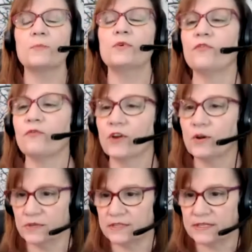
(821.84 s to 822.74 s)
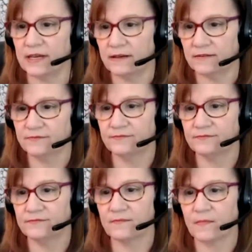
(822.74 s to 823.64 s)
frequency
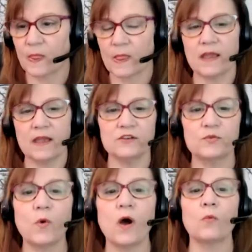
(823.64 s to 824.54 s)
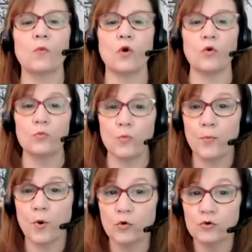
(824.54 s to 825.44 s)
is what will
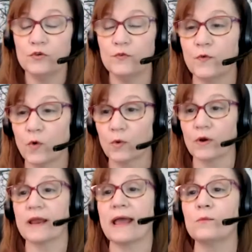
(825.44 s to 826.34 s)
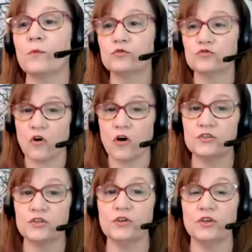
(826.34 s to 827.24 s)
pull you forward and will draw
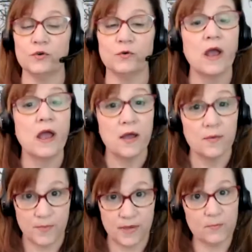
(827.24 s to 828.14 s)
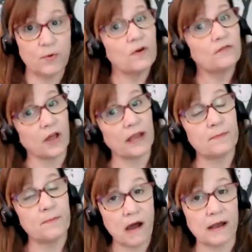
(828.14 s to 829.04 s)
to you people of
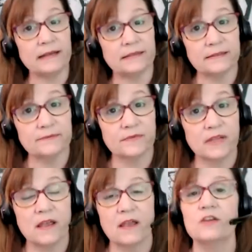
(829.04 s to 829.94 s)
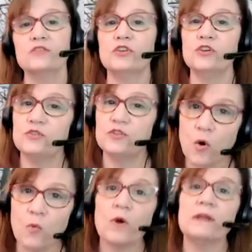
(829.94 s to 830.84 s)
like mind. So you
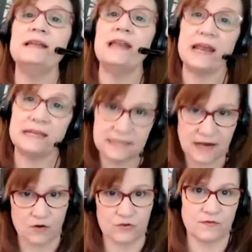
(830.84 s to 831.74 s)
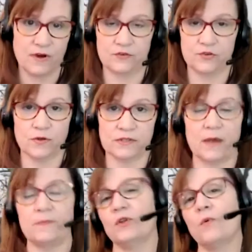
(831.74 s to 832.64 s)
don't want naysayers around you all the
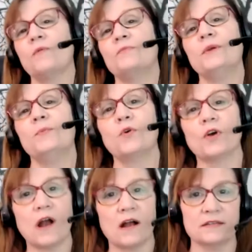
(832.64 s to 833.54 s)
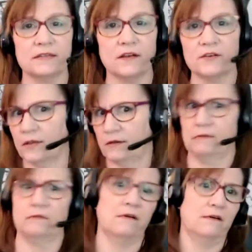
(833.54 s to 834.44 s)
time. You don't want people who are constantly telling you like,
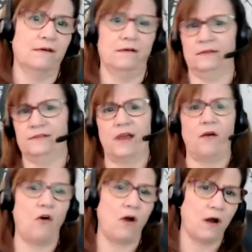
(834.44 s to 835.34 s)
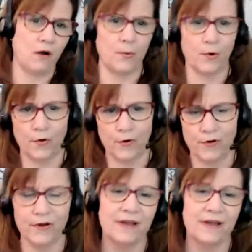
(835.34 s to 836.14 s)
oh, that's horrible.